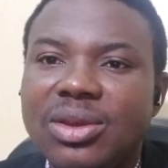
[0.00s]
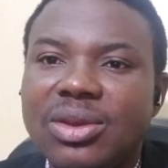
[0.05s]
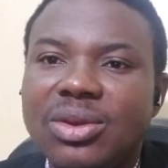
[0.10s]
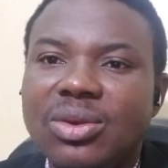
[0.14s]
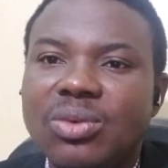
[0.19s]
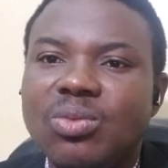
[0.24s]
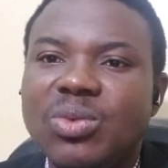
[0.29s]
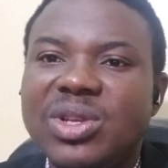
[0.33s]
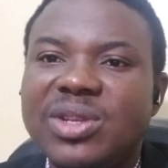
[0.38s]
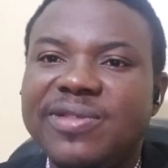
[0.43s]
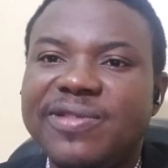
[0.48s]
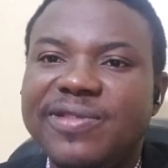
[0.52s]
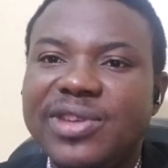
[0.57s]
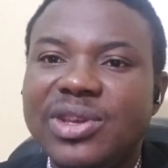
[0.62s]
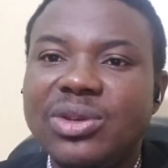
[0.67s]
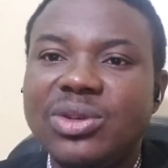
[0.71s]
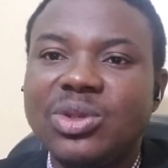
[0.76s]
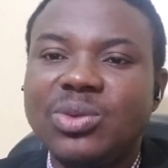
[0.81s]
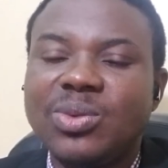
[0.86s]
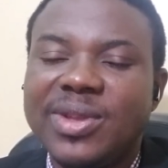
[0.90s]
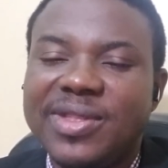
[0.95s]
Which
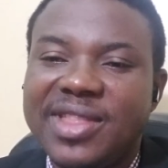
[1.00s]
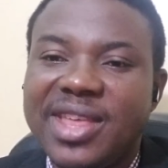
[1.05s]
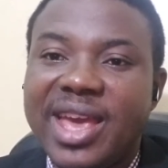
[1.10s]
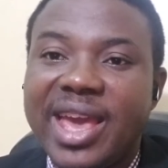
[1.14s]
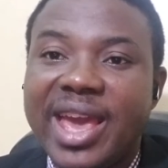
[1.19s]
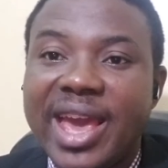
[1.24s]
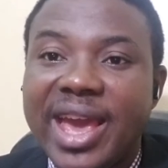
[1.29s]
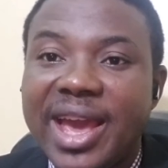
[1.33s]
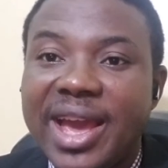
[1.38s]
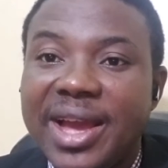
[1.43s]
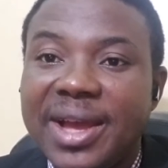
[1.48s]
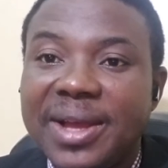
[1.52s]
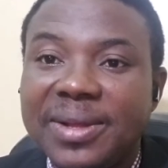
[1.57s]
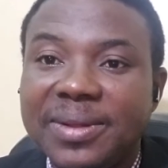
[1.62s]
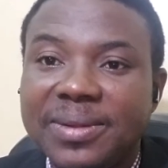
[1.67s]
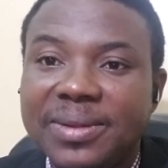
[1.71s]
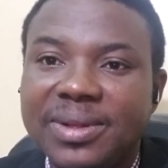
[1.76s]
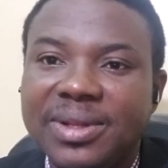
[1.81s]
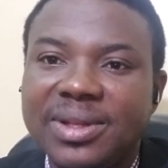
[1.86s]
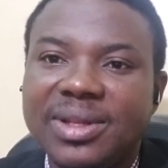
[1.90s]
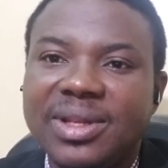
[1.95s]
fills with air
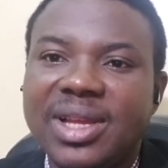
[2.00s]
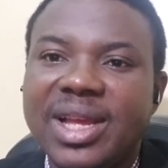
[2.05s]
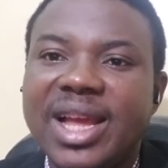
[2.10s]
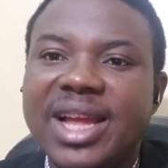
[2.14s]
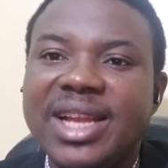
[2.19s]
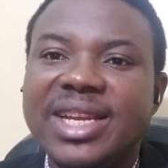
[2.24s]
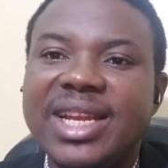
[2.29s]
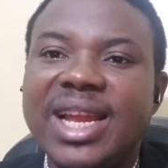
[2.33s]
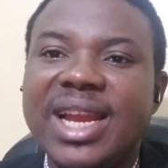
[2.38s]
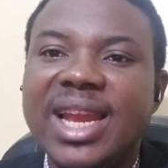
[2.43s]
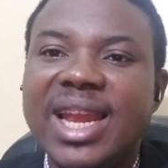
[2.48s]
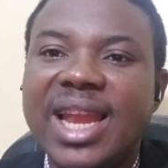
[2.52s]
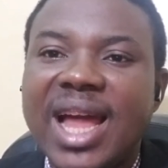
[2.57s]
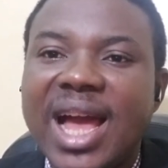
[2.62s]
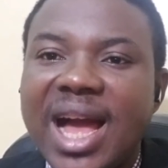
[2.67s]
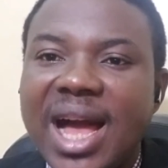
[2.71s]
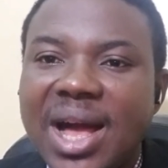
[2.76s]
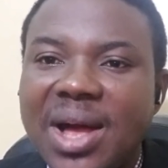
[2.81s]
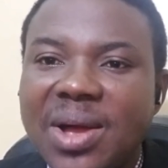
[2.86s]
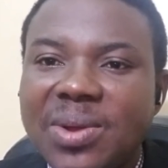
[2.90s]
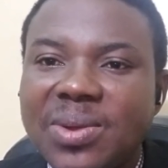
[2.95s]
and
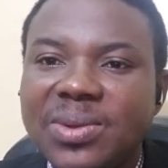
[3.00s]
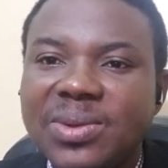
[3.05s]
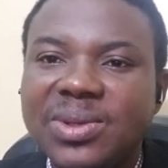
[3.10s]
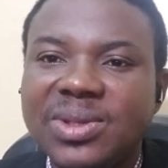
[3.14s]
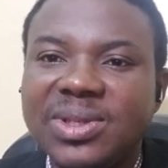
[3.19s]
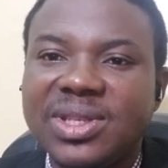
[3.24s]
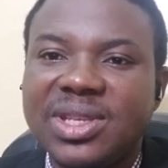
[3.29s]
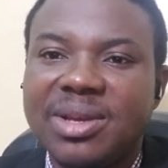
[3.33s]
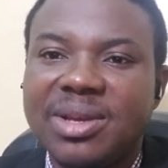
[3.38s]
allows a